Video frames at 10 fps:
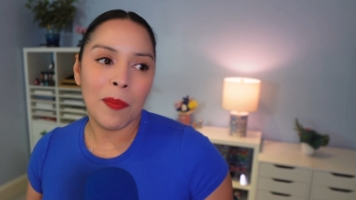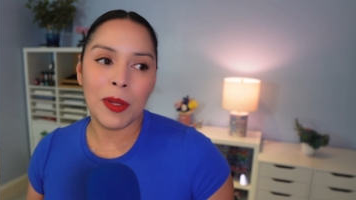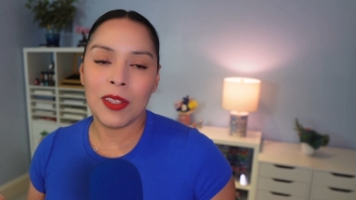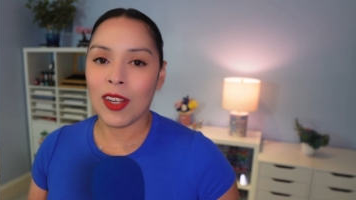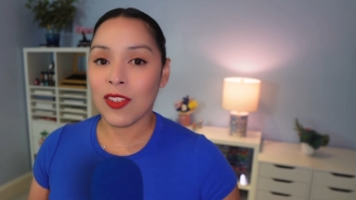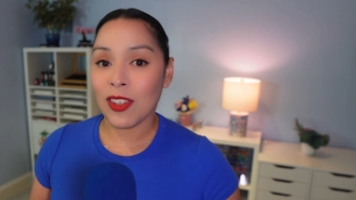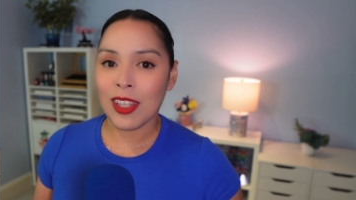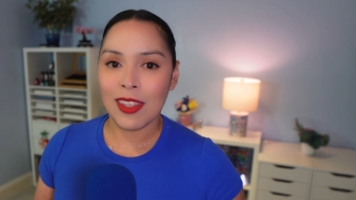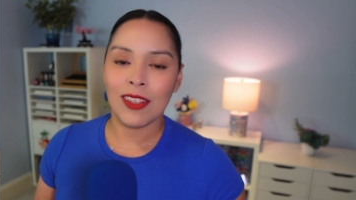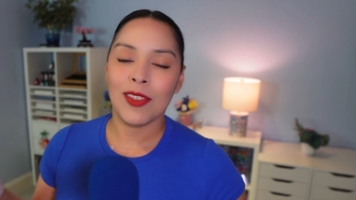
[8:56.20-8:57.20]

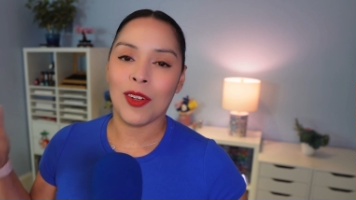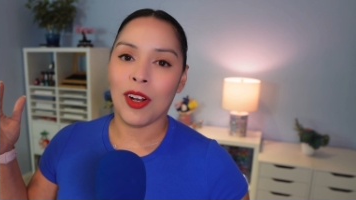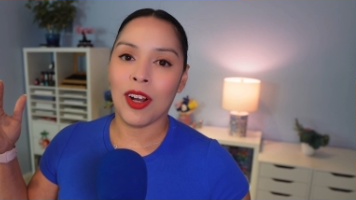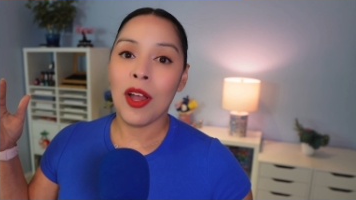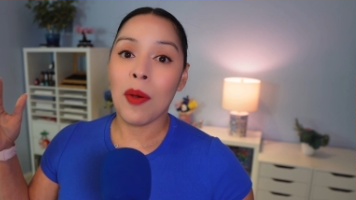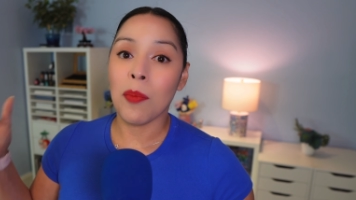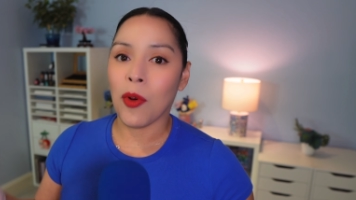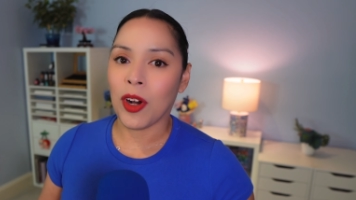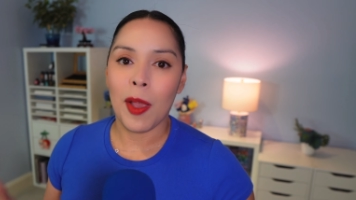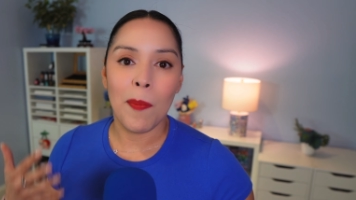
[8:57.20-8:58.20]
potentially things that are
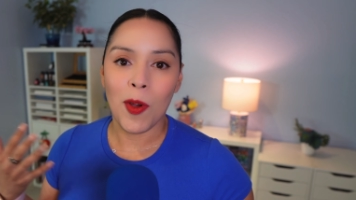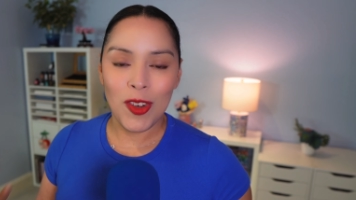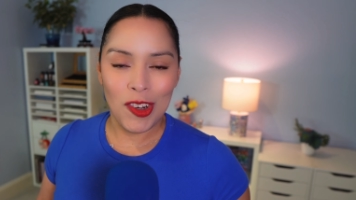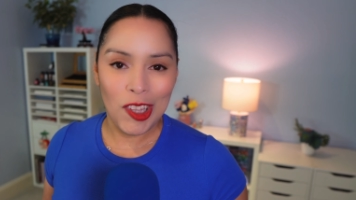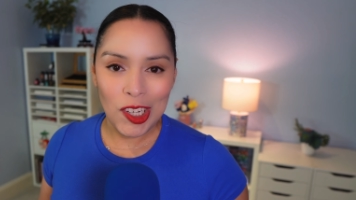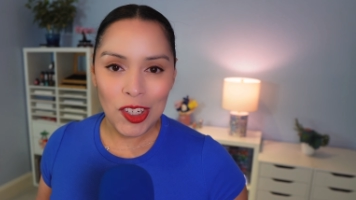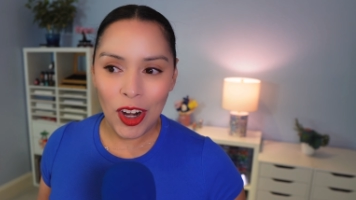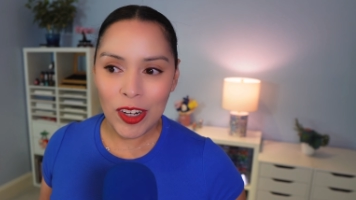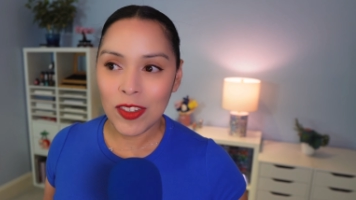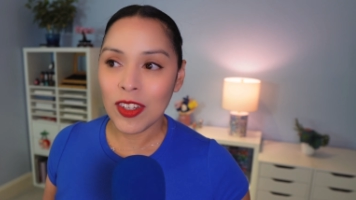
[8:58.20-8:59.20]
more emotionally
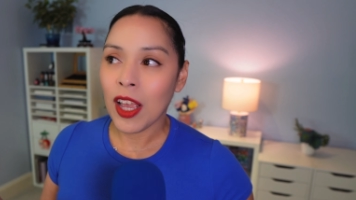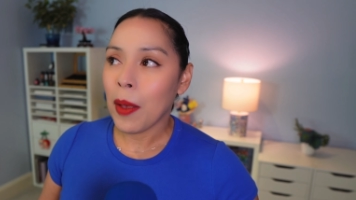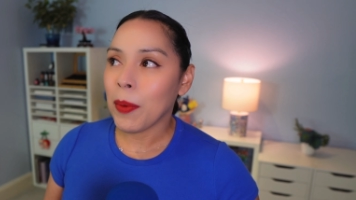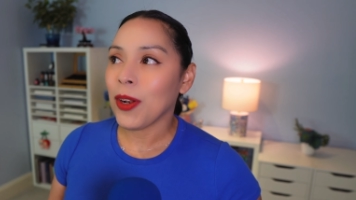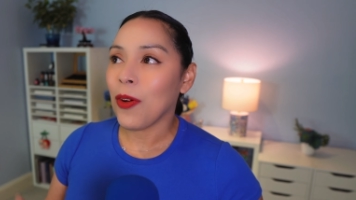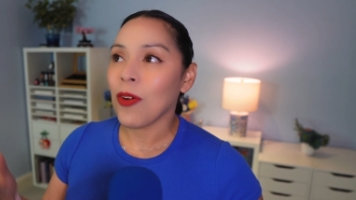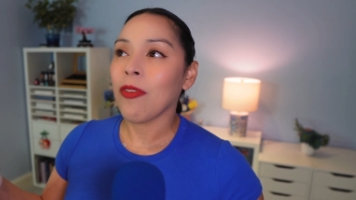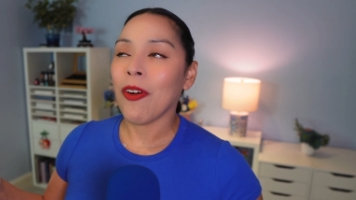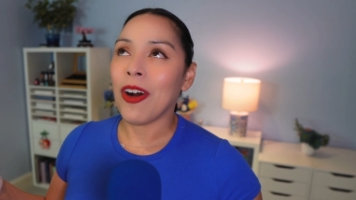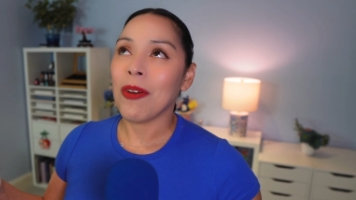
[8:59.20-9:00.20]
charged. But
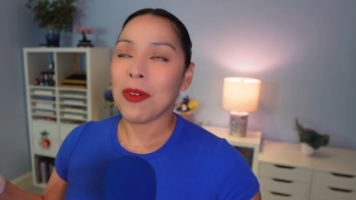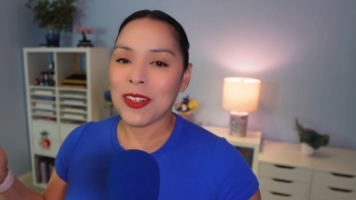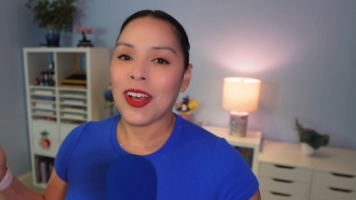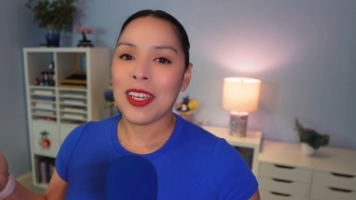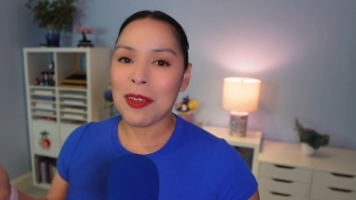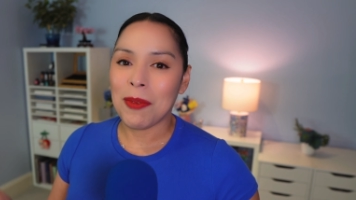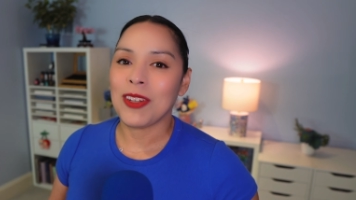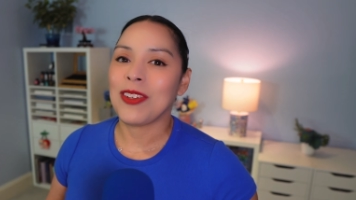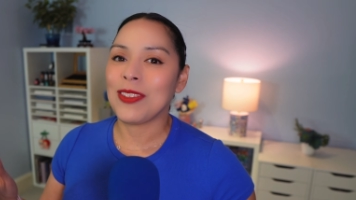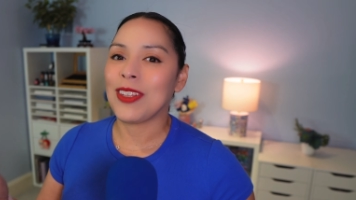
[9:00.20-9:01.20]
overall, we're talking
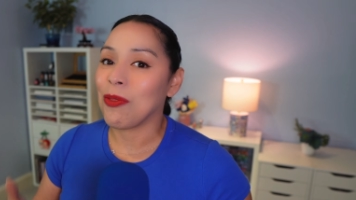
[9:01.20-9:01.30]
about just